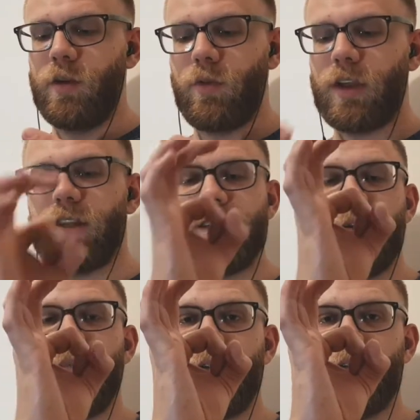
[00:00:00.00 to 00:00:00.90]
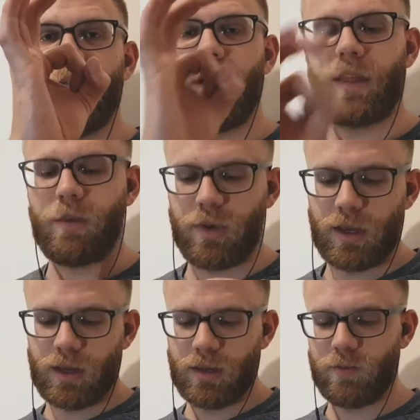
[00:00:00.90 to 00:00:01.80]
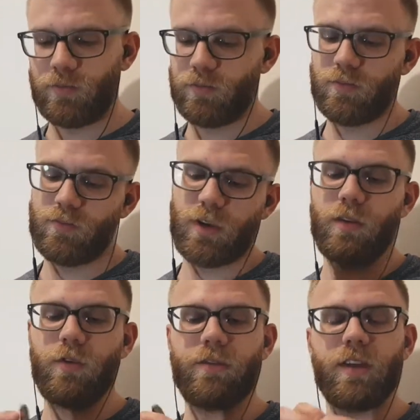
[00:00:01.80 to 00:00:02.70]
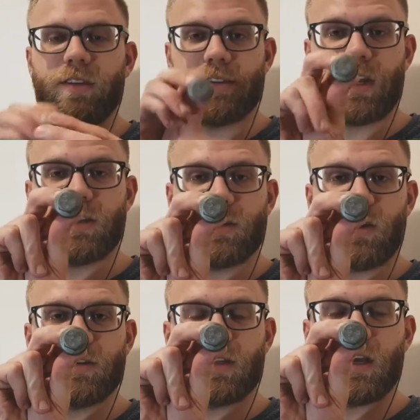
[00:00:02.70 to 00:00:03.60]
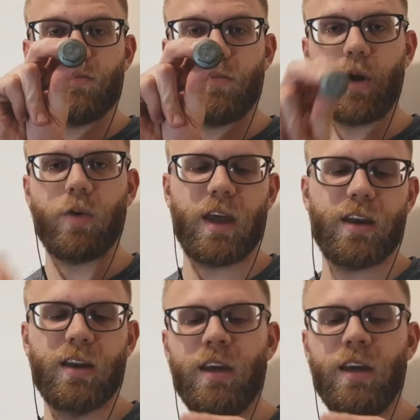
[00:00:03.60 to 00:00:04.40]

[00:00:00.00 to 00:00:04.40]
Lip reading: Regular dumbbell, about that big, around roughly the size of that bolt head.